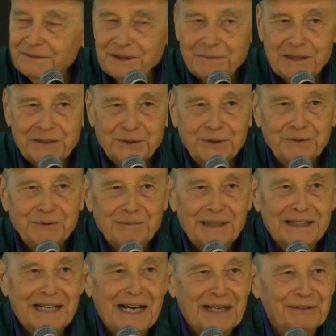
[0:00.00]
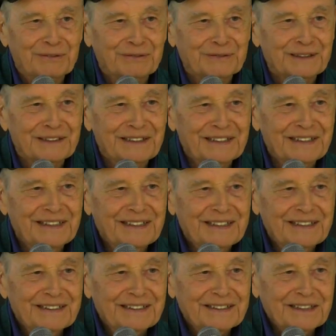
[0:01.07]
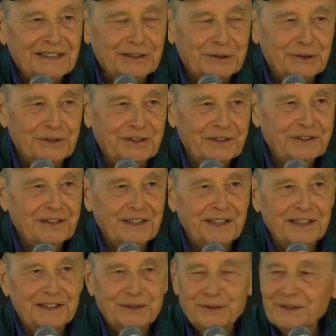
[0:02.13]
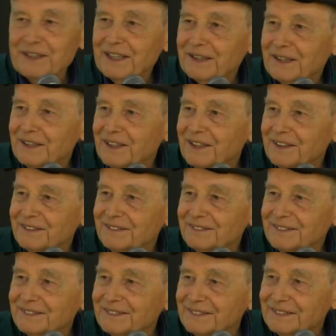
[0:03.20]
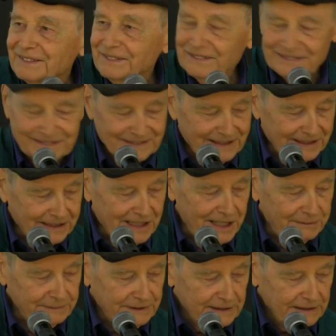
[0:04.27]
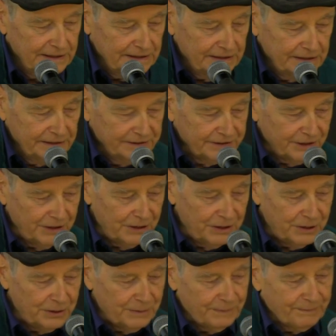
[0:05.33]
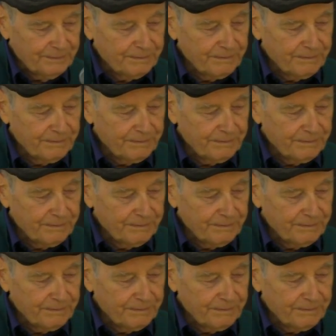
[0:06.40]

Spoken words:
what am I doing with my life? I'll go to this thing and go to that thing, like that. So